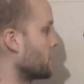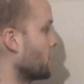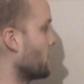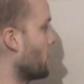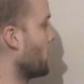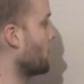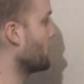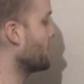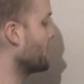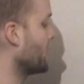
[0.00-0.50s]

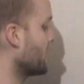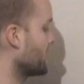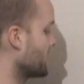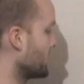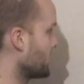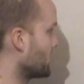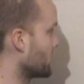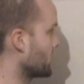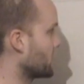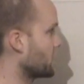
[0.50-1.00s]
So I hope you
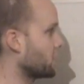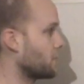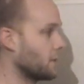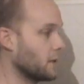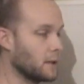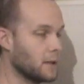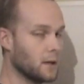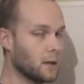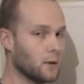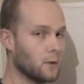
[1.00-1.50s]
guys enjoyed this
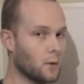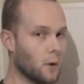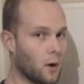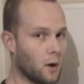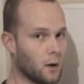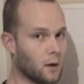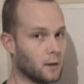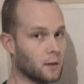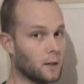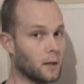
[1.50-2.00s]
video
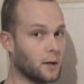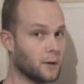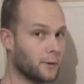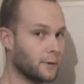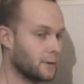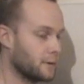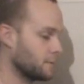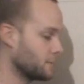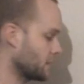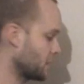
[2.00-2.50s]
on
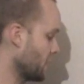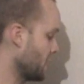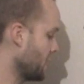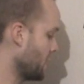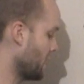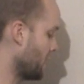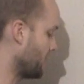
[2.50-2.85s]
logarithms.